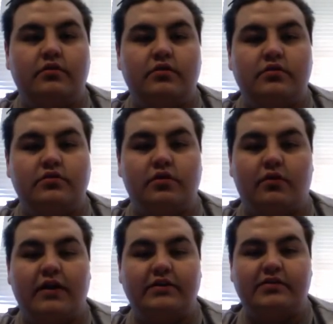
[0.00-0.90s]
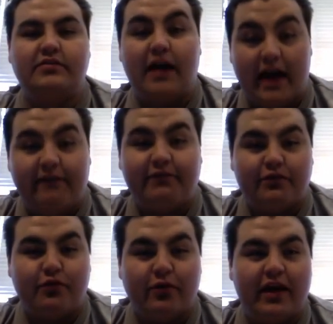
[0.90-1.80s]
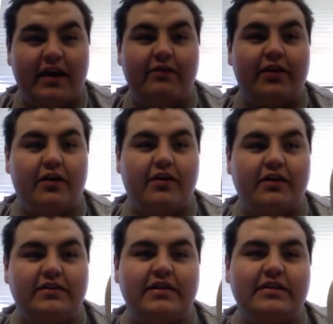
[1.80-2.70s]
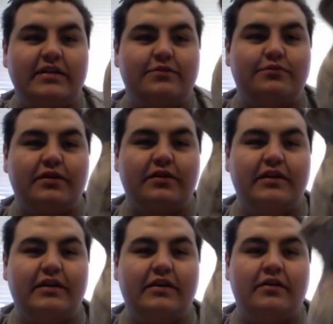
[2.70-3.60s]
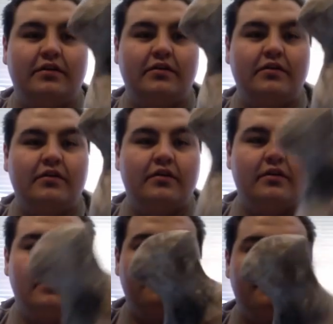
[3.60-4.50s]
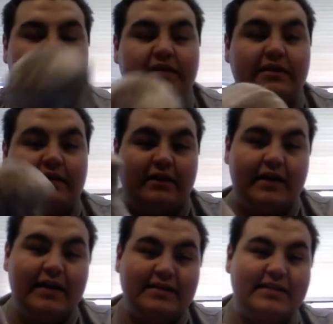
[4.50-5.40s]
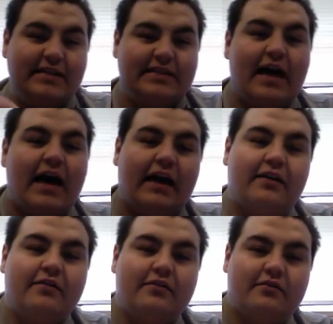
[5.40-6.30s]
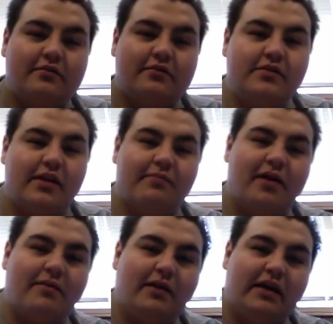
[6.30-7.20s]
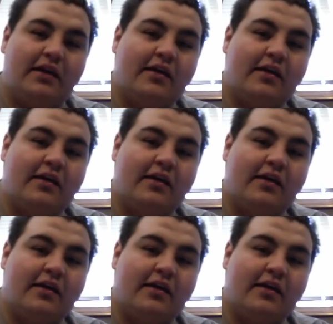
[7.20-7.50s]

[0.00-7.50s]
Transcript: So I have to throw that out there because this is really basically his design done by me.